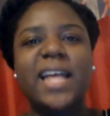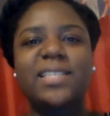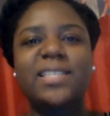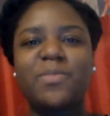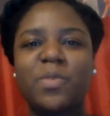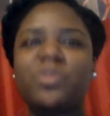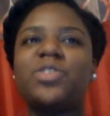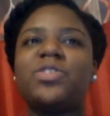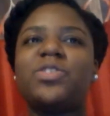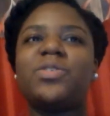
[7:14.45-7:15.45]
as
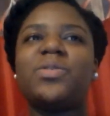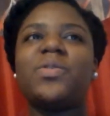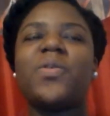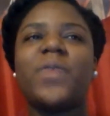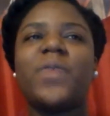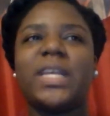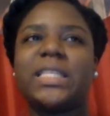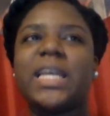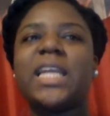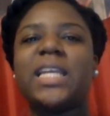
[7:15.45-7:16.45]
emotional or
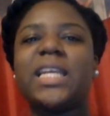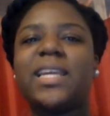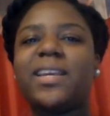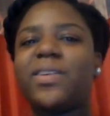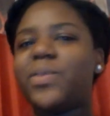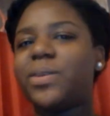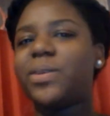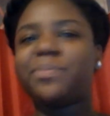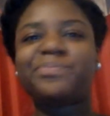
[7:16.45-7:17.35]
exciting or